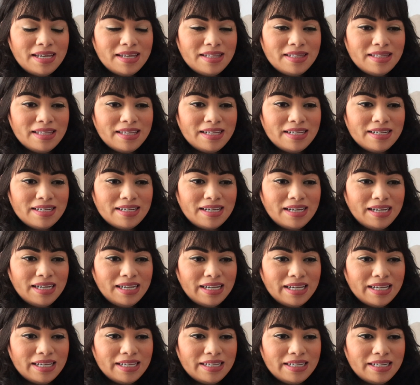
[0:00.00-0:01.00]
and then I
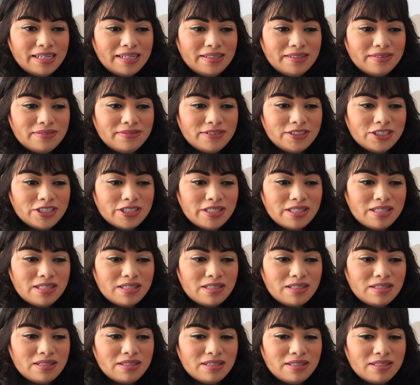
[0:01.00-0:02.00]
kind of
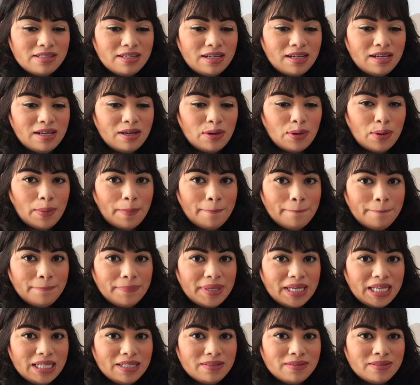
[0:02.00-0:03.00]
just
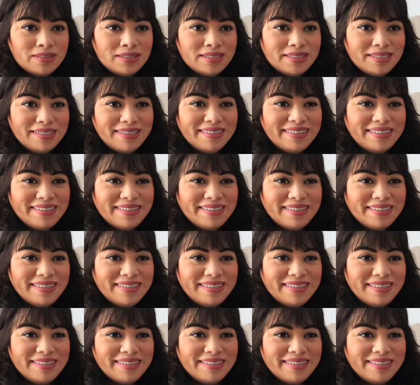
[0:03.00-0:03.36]
bailed.